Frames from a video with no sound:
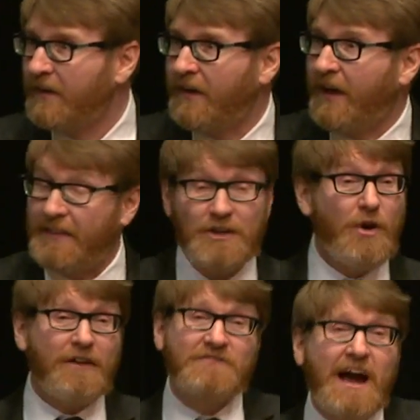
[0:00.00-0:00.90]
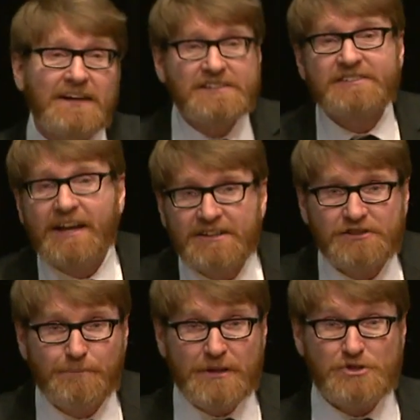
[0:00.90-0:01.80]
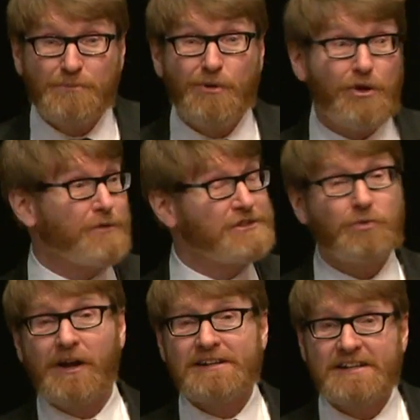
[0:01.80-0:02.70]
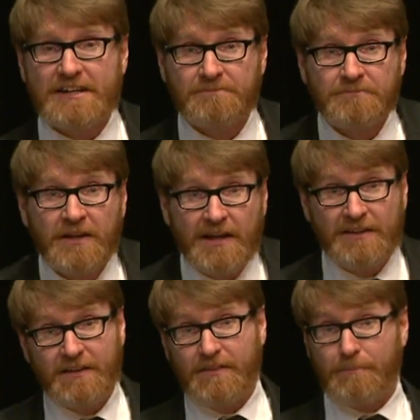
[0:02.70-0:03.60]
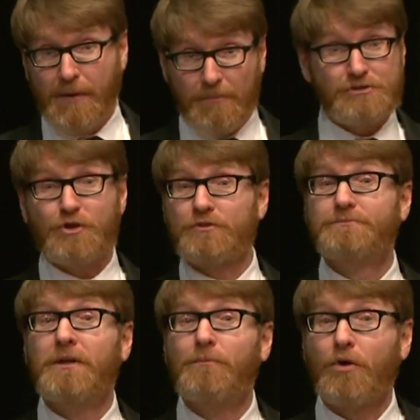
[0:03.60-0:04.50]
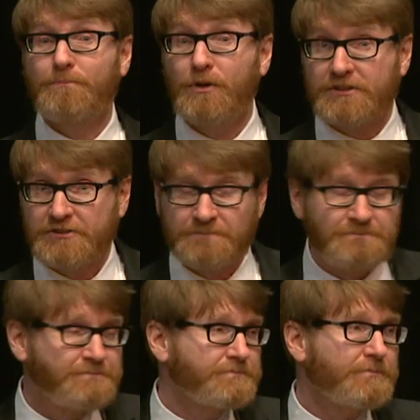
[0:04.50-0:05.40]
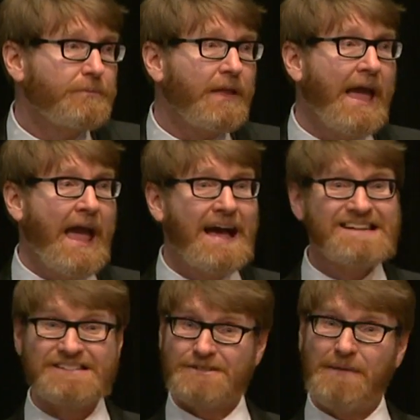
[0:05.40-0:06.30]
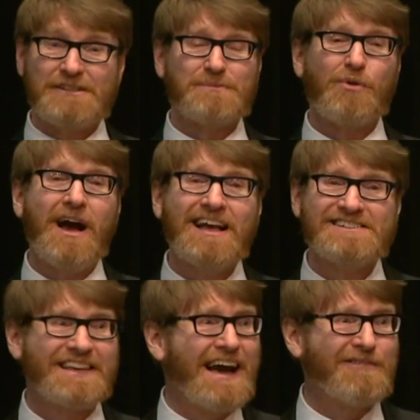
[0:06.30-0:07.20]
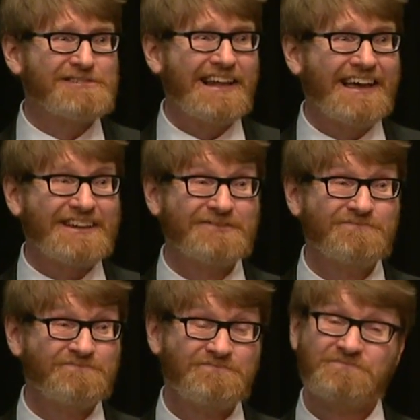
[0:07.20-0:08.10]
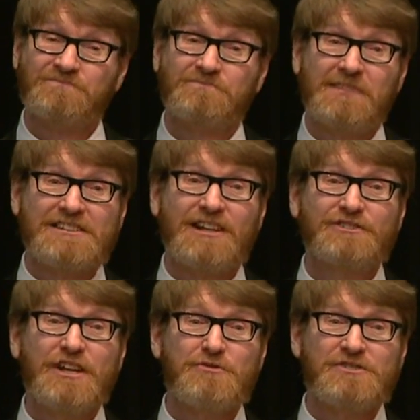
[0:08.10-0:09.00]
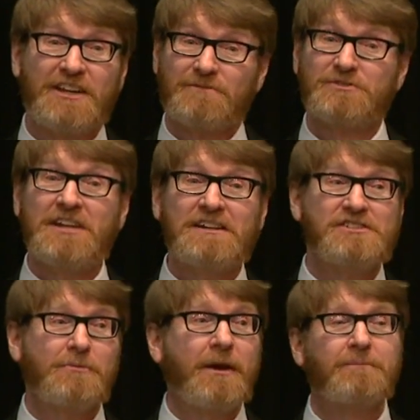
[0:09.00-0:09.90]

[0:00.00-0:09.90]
And then you have ninety seconds to pitch your book, which is what I did. And the publisher was Billboard Books. And to my surprise, the guy was like, that sounds interesting. Send it to me.